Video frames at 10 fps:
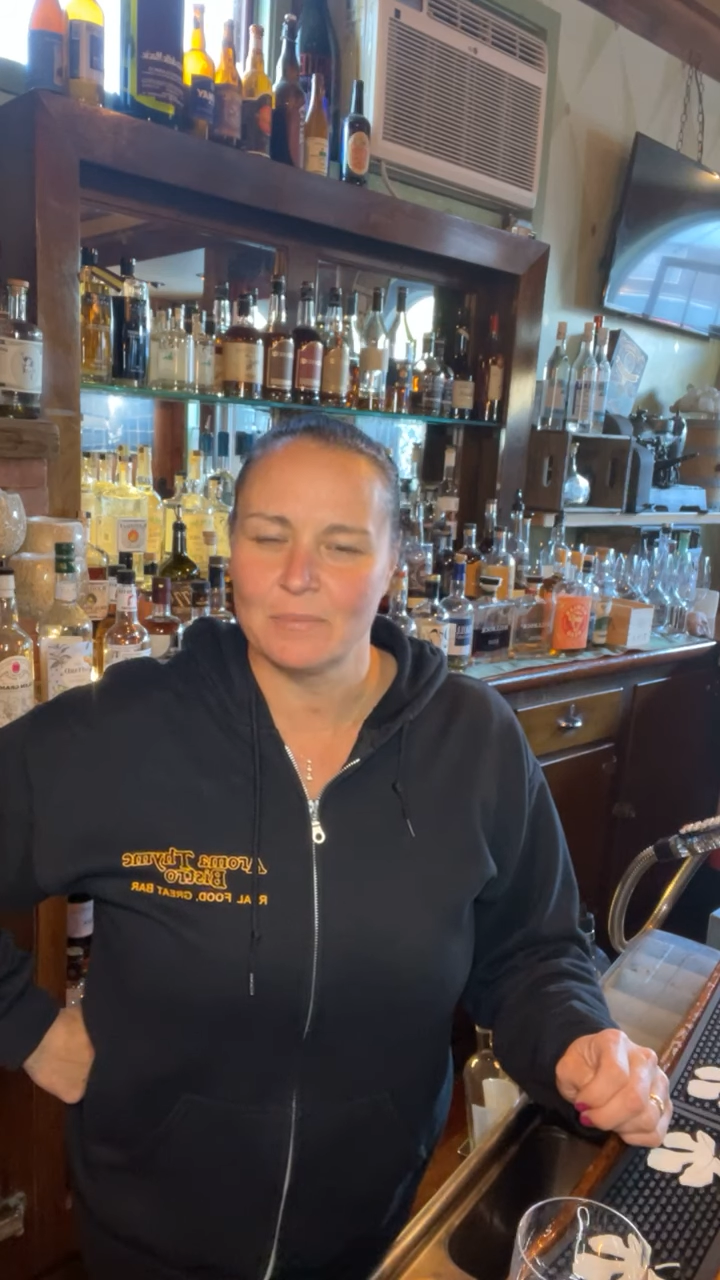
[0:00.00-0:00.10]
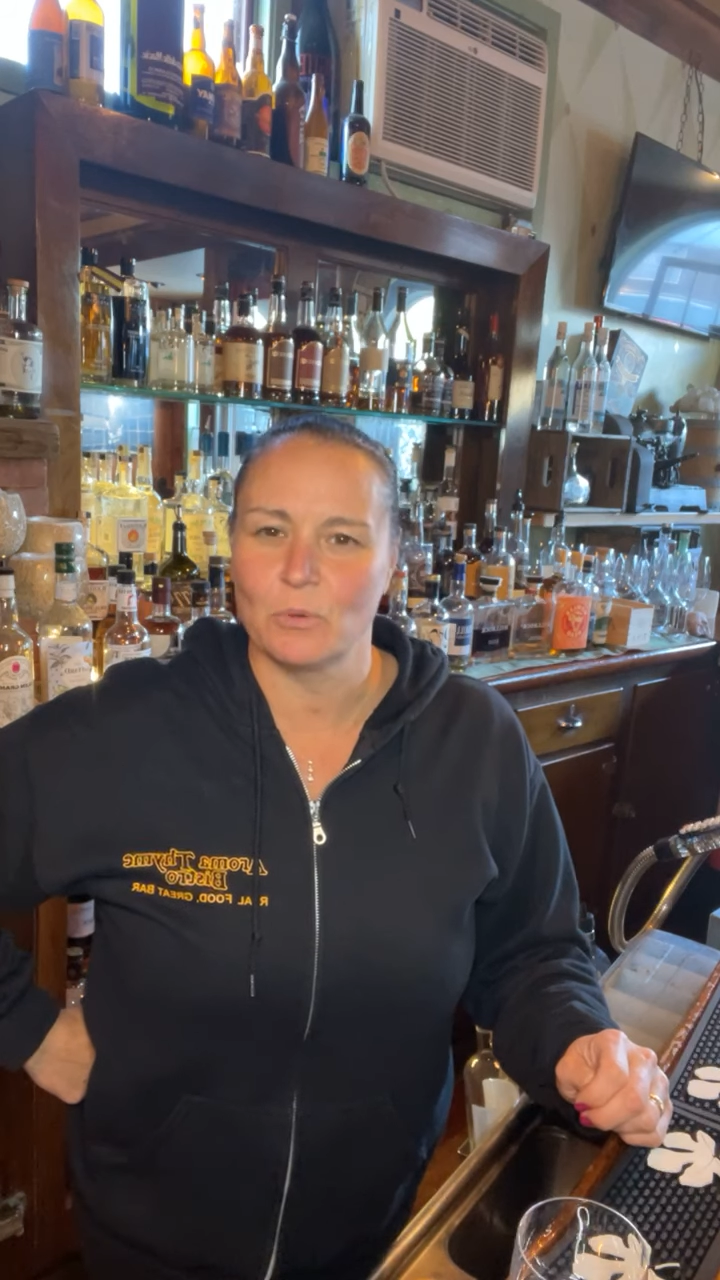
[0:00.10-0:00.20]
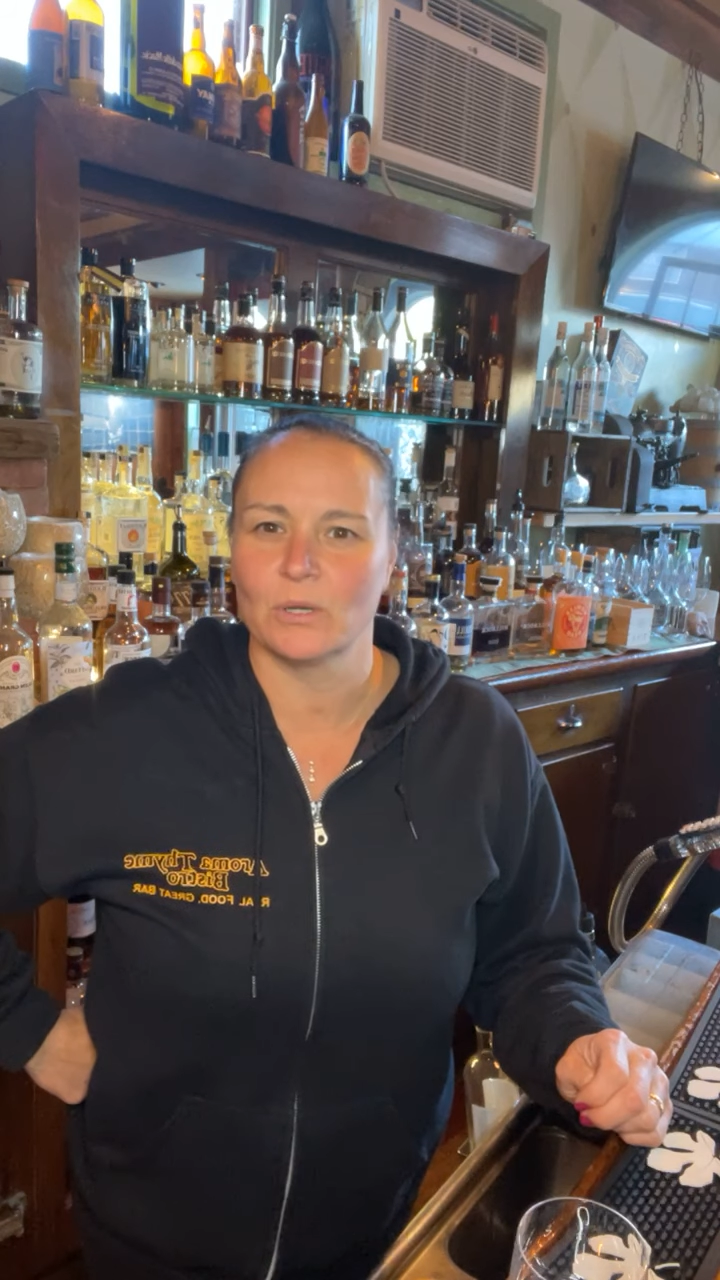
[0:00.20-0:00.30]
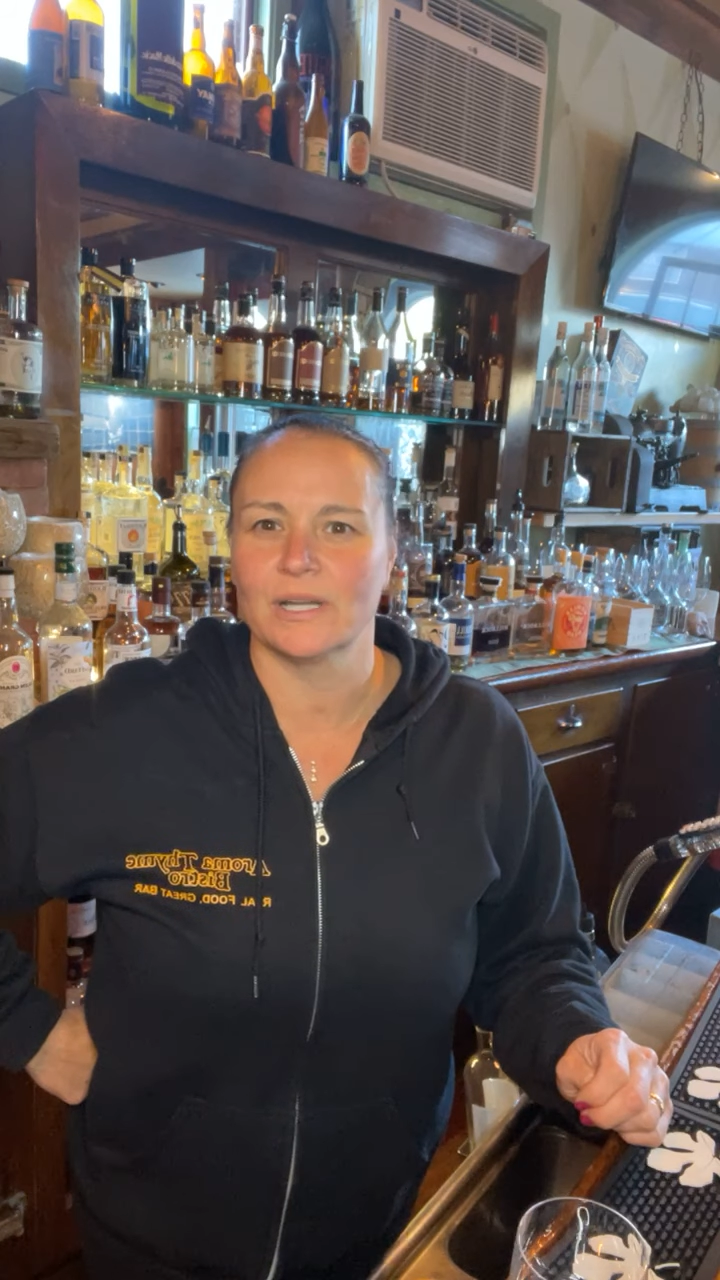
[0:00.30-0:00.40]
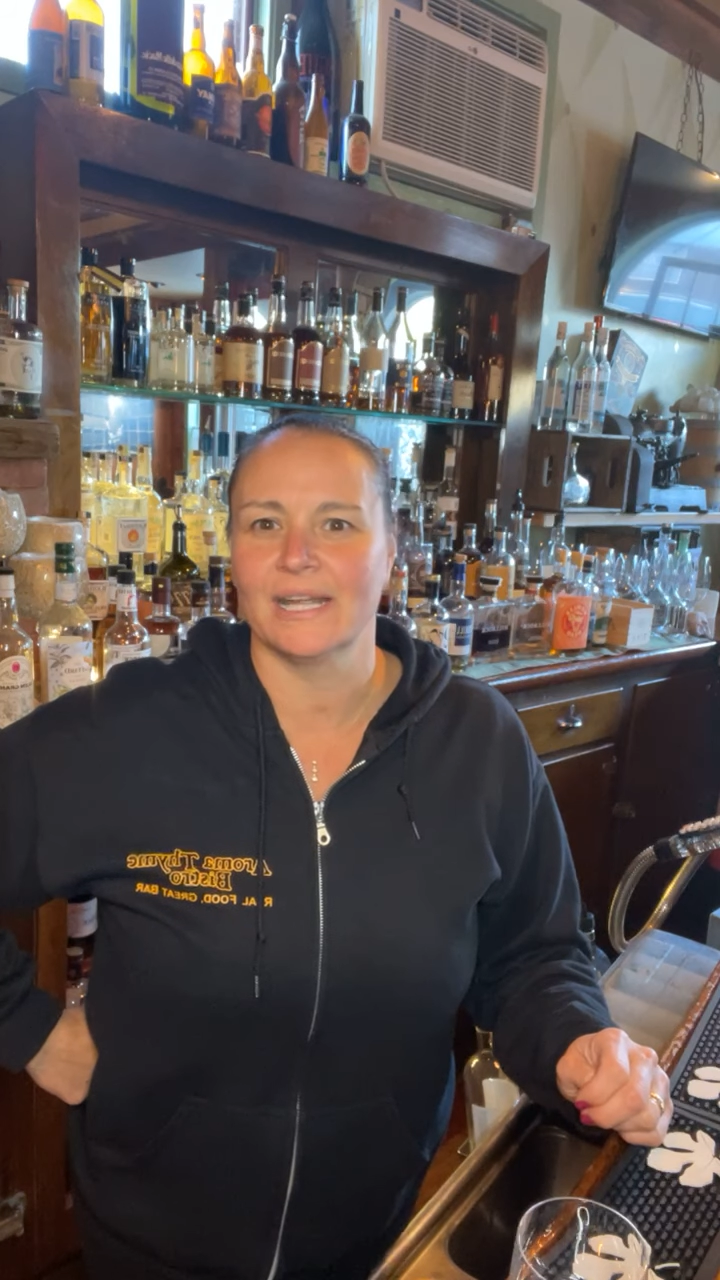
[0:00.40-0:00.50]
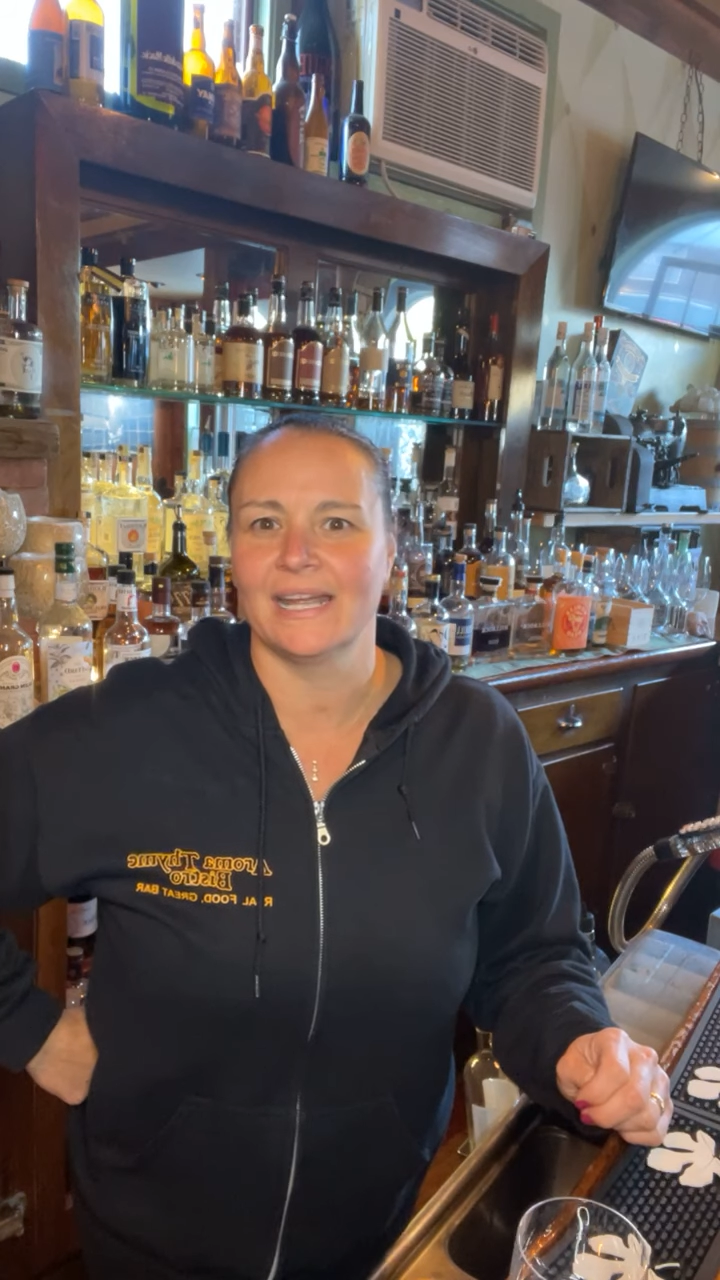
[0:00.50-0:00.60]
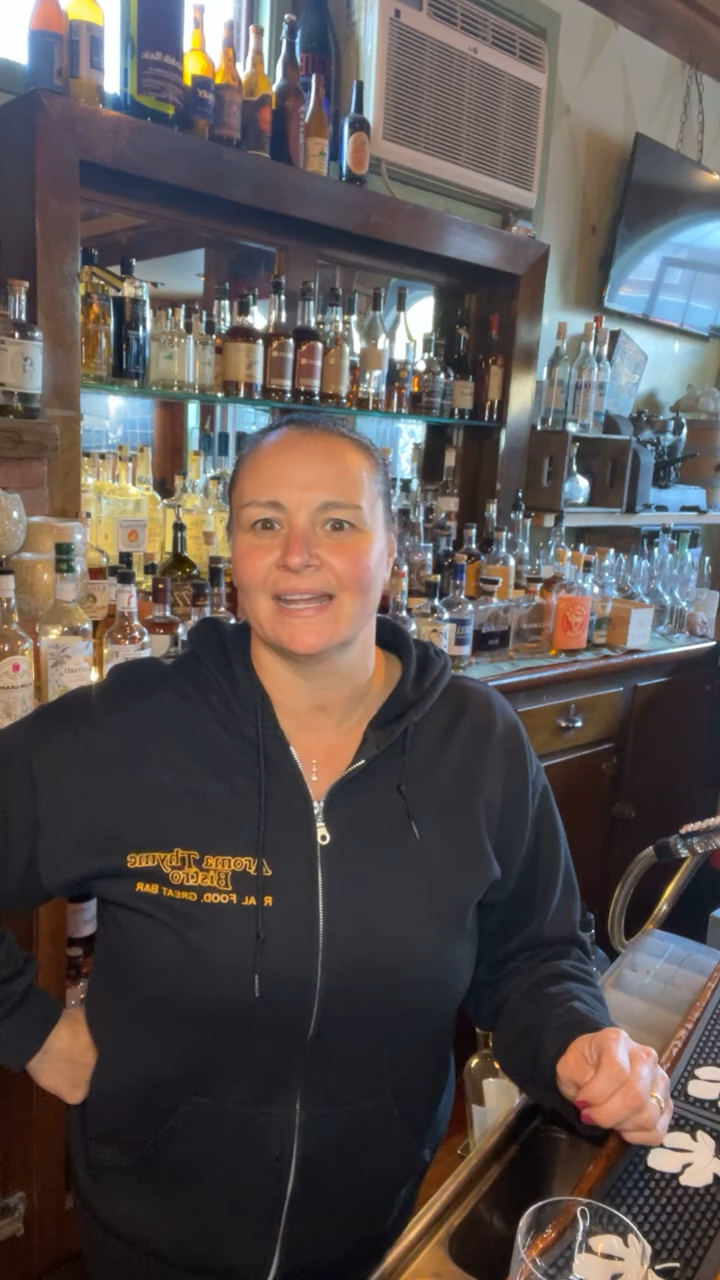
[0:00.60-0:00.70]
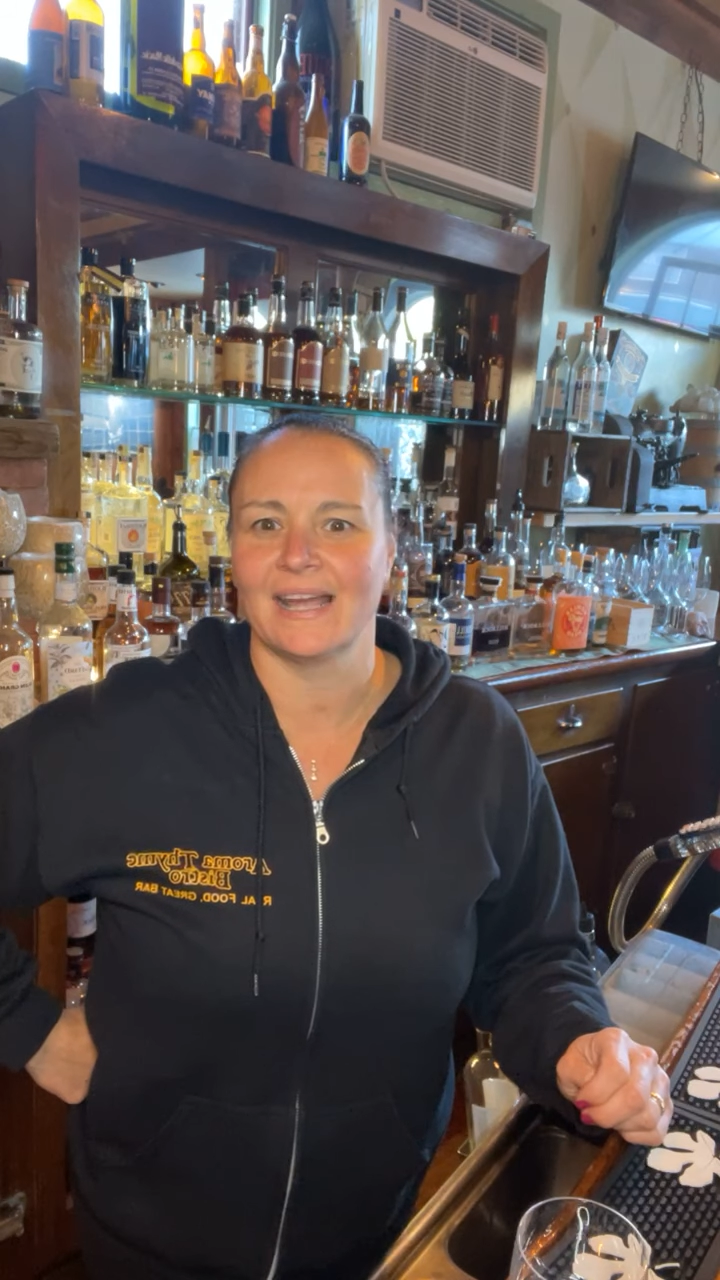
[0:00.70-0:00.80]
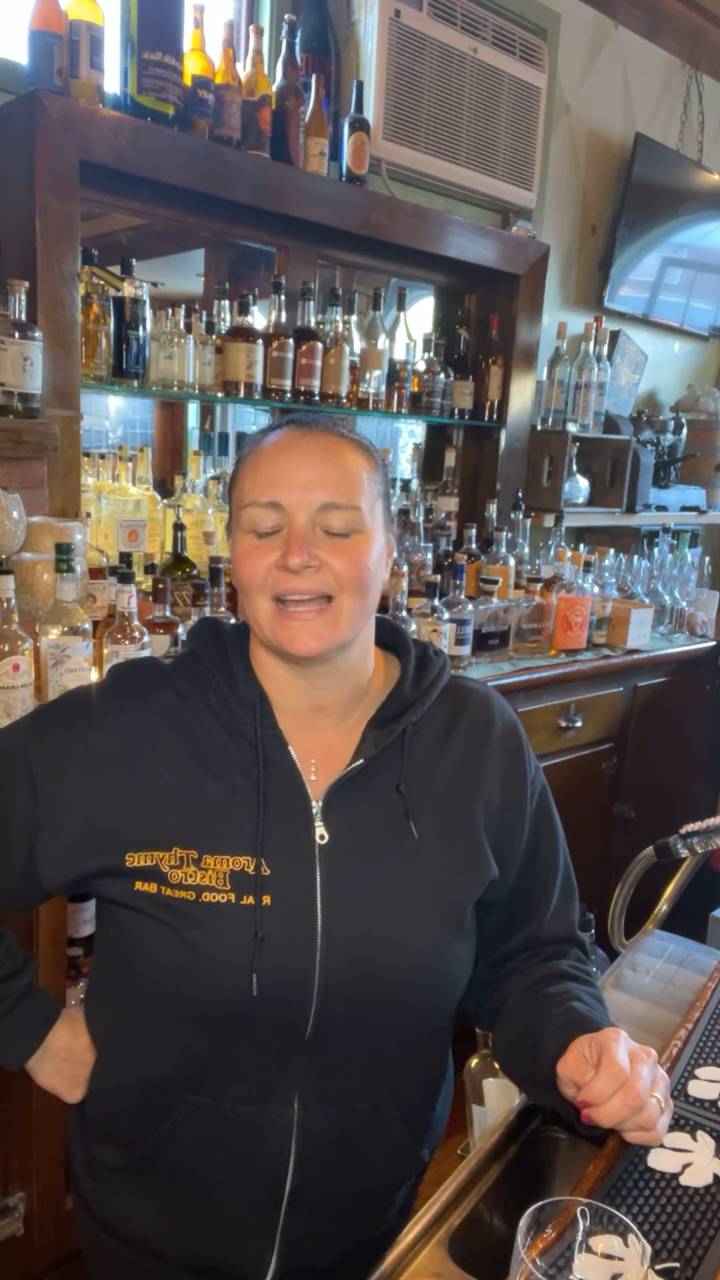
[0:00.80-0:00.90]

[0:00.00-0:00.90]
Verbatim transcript: morning.